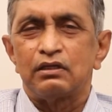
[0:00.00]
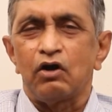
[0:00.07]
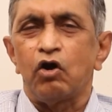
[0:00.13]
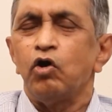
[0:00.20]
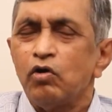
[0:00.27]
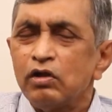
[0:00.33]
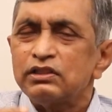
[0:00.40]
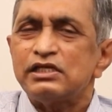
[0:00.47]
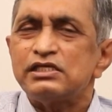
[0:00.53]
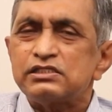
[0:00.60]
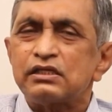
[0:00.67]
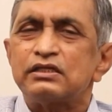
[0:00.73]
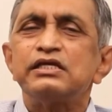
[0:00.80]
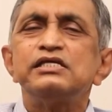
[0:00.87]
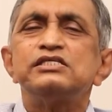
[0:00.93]
All these
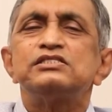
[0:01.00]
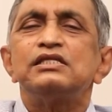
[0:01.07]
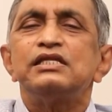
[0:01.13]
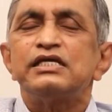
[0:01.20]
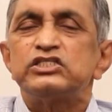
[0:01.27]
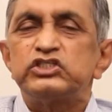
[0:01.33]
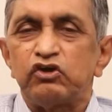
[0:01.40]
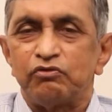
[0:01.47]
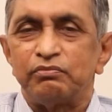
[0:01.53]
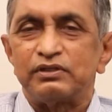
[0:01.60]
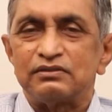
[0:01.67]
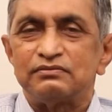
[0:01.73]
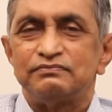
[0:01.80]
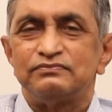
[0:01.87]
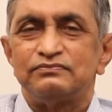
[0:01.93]
are easily achievable.
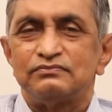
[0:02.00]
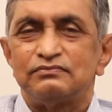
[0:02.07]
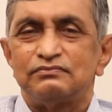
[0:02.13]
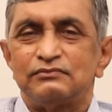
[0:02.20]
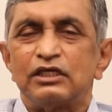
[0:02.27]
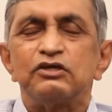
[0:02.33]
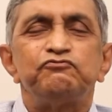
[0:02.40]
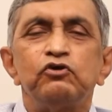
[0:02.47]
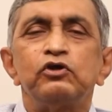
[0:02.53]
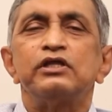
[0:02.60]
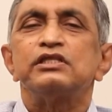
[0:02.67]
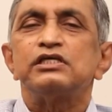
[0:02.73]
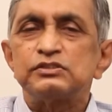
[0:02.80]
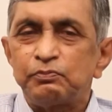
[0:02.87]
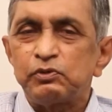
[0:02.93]
If only
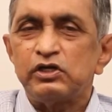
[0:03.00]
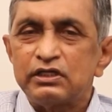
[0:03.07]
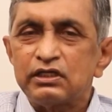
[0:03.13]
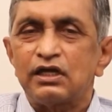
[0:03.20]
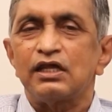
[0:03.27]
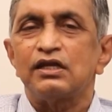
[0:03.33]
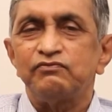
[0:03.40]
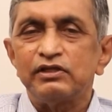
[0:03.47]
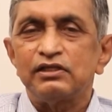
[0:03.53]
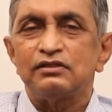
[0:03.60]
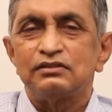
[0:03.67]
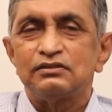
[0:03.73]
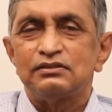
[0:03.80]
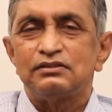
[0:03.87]
there is political will,